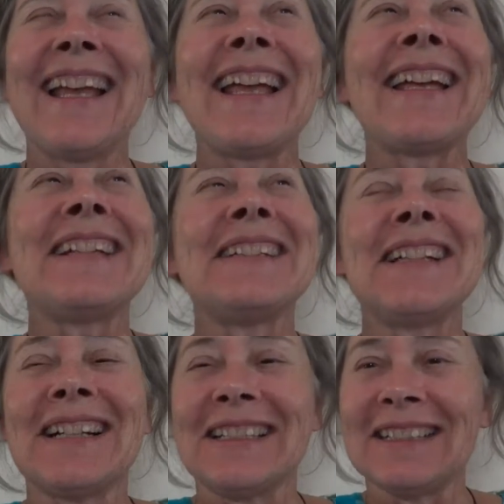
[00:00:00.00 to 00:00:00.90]
and
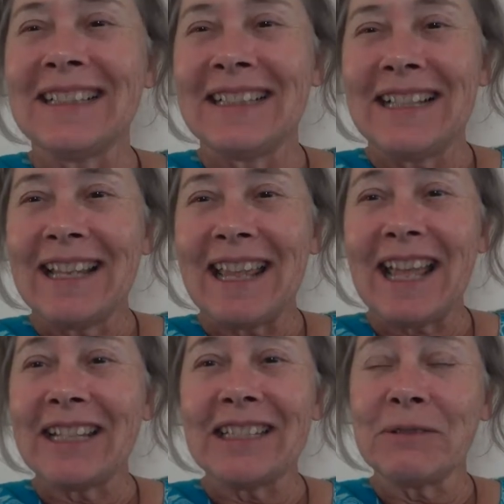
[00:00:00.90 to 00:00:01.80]
uh,
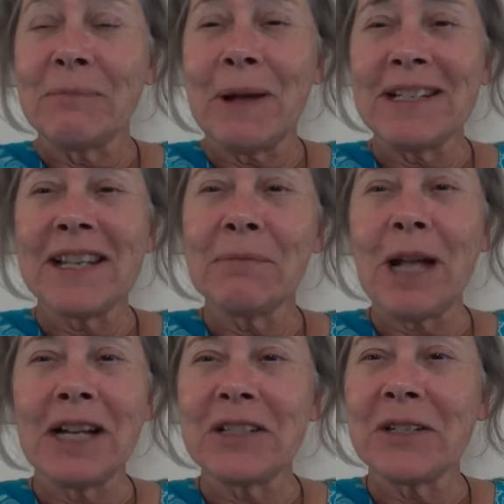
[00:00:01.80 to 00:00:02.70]
and in my
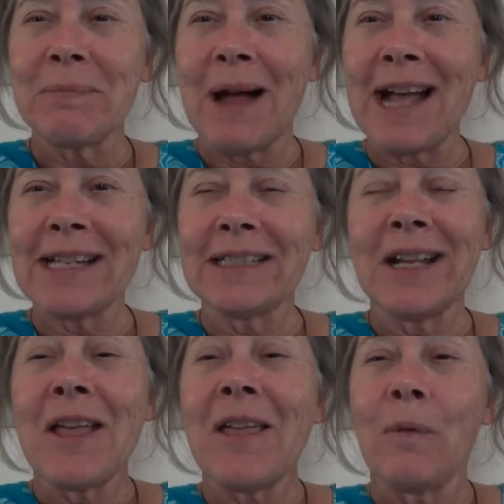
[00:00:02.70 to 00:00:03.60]
subconscious mind,
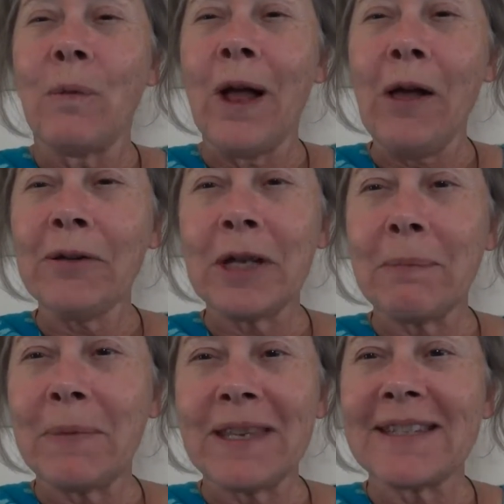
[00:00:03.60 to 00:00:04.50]
it welled
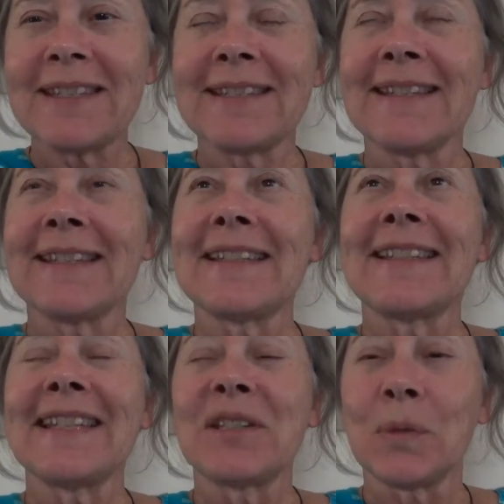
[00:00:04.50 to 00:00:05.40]
up this
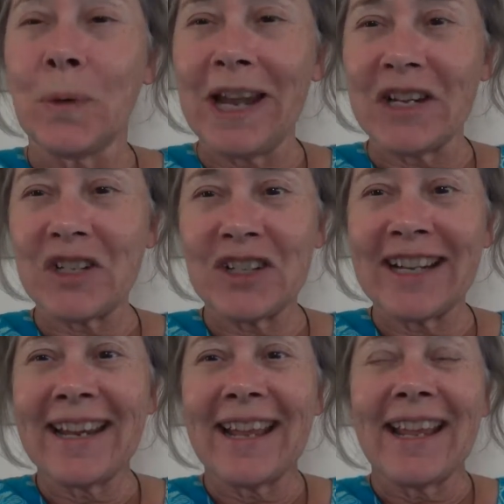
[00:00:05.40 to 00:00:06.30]
this this wish
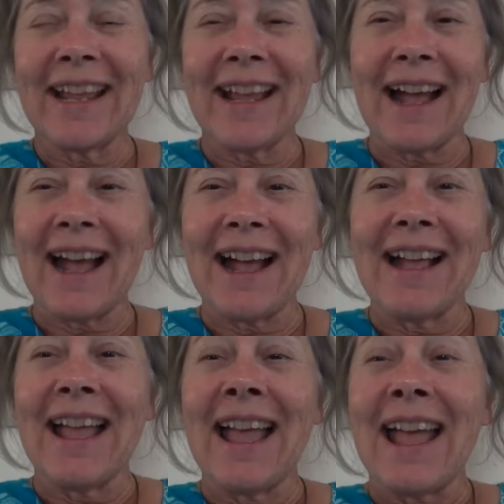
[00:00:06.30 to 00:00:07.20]

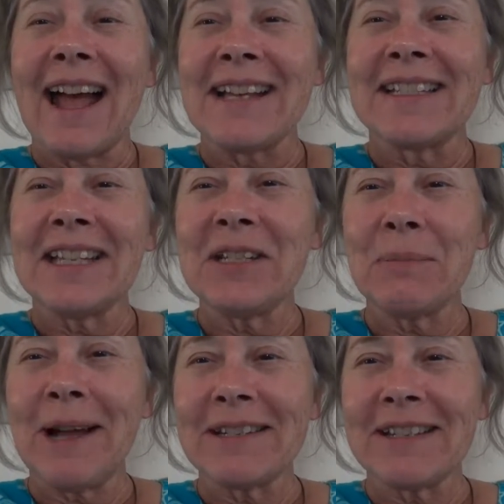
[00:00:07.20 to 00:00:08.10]
I said to
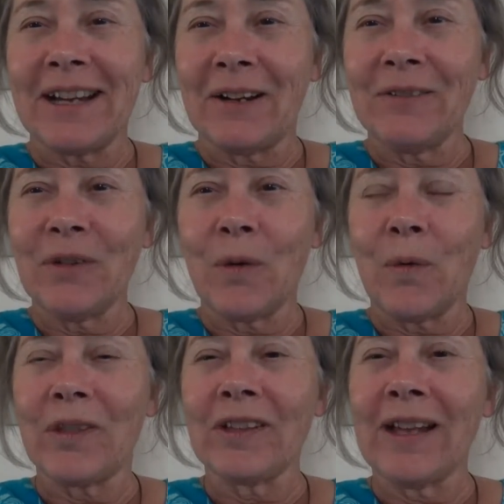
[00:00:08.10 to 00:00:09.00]
myself,
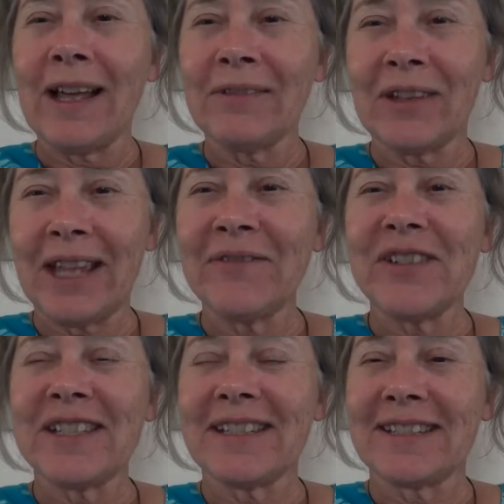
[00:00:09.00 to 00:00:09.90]
with a lot of
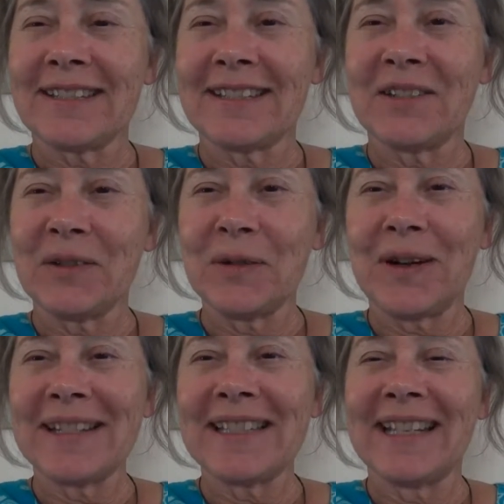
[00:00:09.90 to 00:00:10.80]
emphasis, you know,
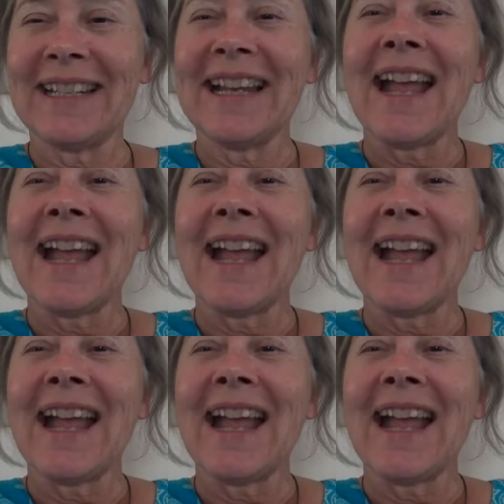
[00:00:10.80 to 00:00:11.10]
I said,